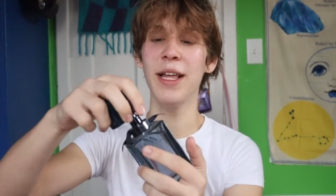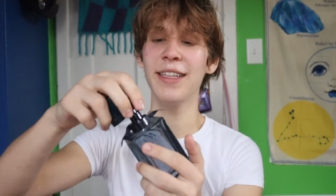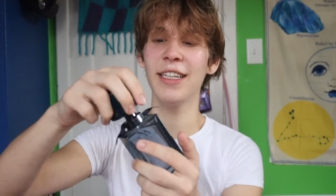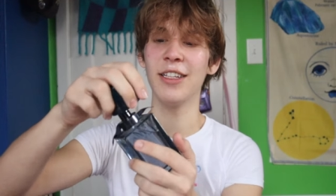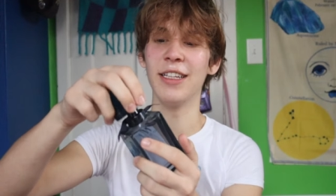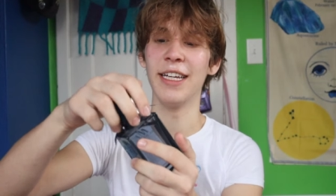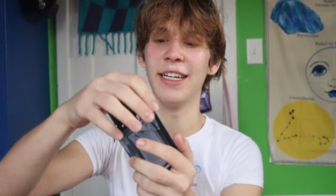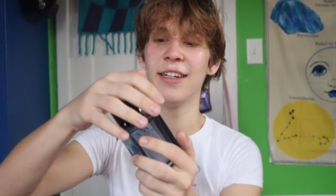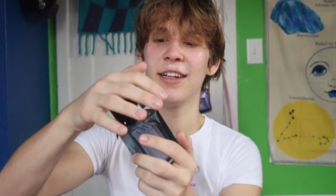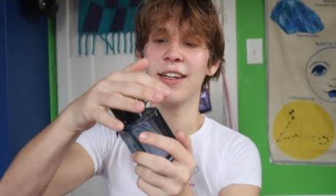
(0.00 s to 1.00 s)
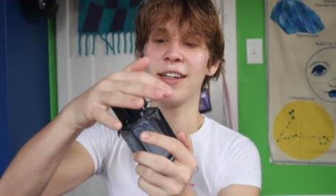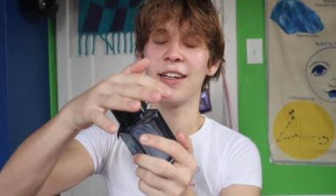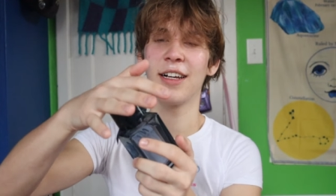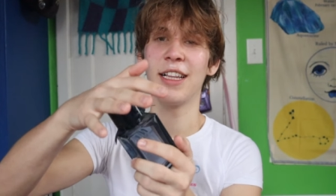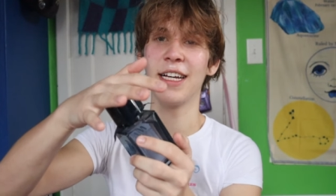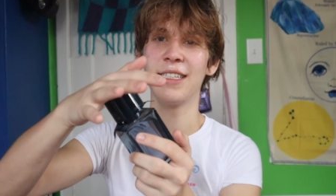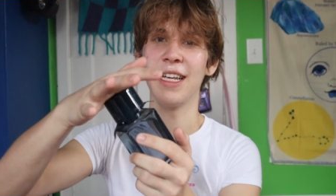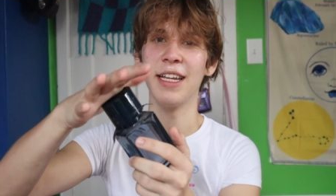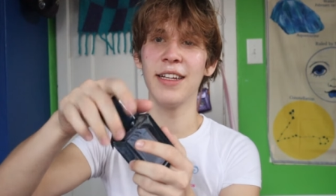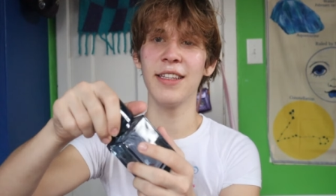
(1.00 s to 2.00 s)
like that the lid clicks
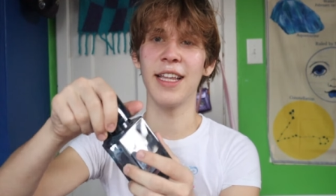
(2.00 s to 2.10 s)
in.